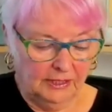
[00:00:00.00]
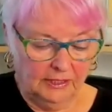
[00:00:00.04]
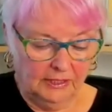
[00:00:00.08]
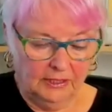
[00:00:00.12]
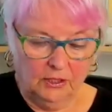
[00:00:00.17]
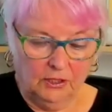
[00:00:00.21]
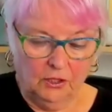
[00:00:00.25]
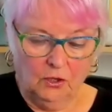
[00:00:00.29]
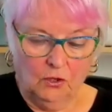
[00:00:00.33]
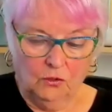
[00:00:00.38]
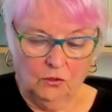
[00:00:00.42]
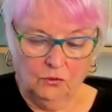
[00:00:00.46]
in
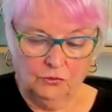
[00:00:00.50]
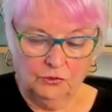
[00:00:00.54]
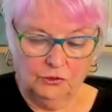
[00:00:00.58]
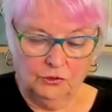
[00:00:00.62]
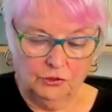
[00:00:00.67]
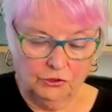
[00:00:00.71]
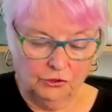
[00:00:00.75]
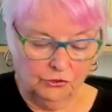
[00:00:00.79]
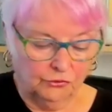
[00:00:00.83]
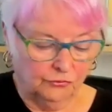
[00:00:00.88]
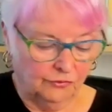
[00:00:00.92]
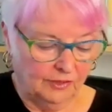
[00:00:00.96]
a whole
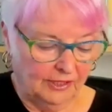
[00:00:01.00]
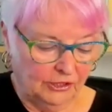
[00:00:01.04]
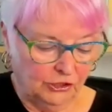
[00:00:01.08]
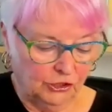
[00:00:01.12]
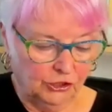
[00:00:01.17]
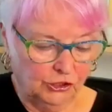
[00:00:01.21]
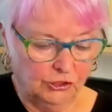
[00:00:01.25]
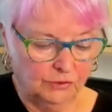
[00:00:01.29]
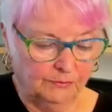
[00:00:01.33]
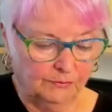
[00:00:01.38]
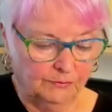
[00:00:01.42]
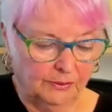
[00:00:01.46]
new
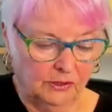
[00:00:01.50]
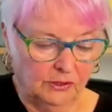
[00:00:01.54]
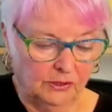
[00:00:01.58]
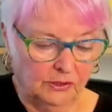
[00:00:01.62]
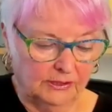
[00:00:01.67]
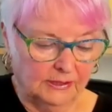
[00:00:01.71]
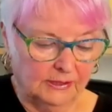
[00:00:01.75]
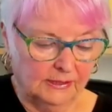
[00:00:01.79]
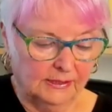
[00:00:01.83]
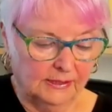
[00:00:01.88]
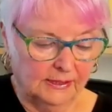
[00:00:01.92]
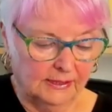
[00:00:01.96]
direction,
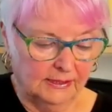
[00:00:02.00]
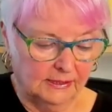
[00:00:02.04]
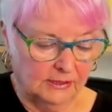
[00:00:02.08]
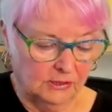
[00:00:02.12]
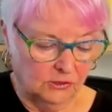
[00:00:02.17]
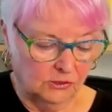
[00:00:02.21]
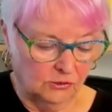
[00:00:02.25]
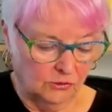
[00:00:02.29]
Pisces.